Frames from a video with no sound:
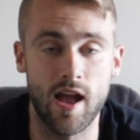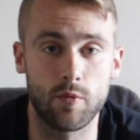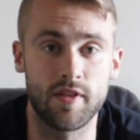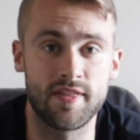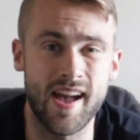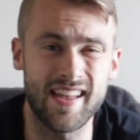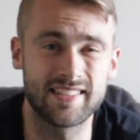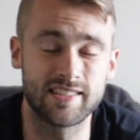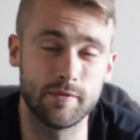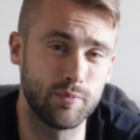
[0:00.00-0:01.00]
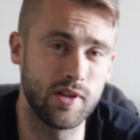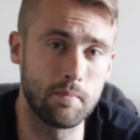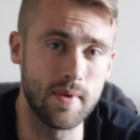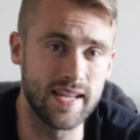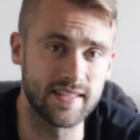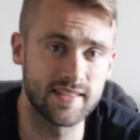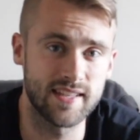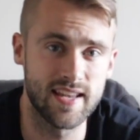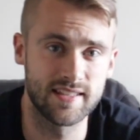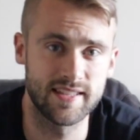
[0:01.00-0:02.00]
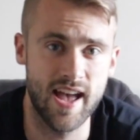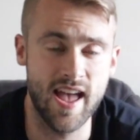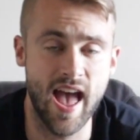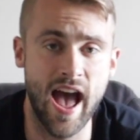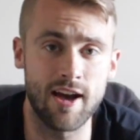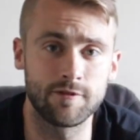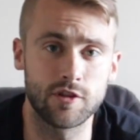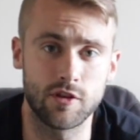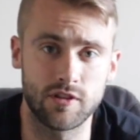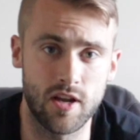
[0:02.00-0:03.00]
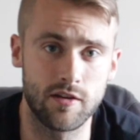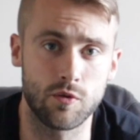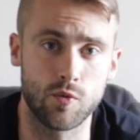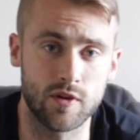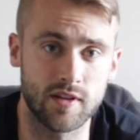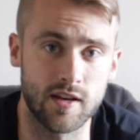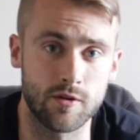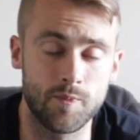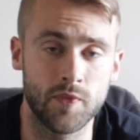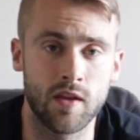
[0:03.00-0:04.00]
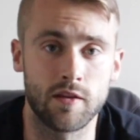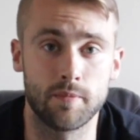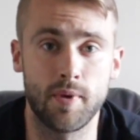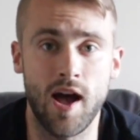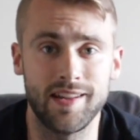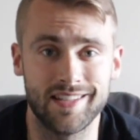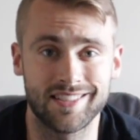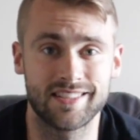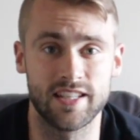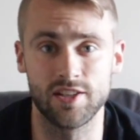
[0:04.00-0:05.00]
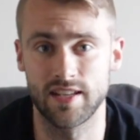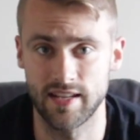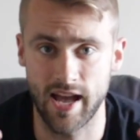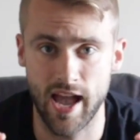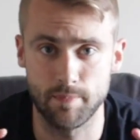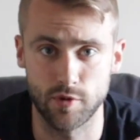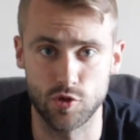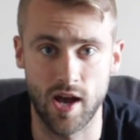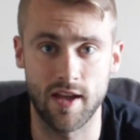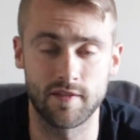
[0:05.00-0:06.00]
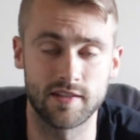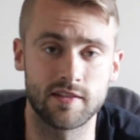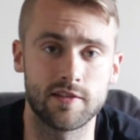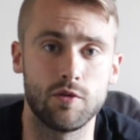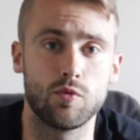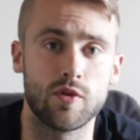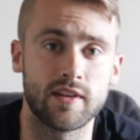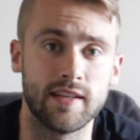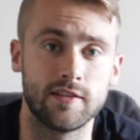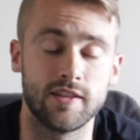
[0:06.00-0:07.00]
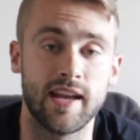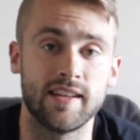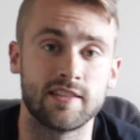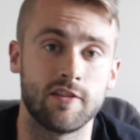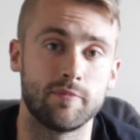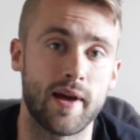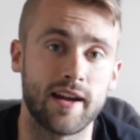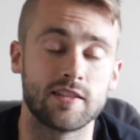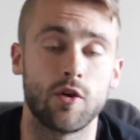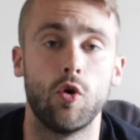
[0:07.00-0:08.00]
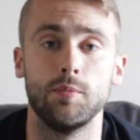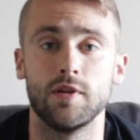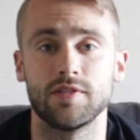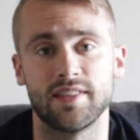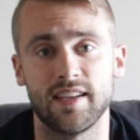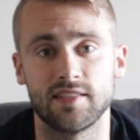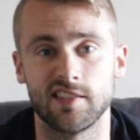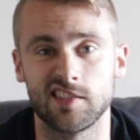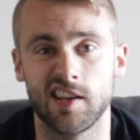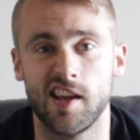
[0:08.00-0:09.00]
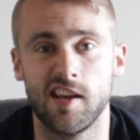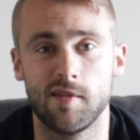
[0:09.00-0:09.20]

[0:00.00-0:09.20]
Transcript: And what that simply means is that after you're done your workout, your body is still in hyperdrive. It's still working to get itself back to homeostasis,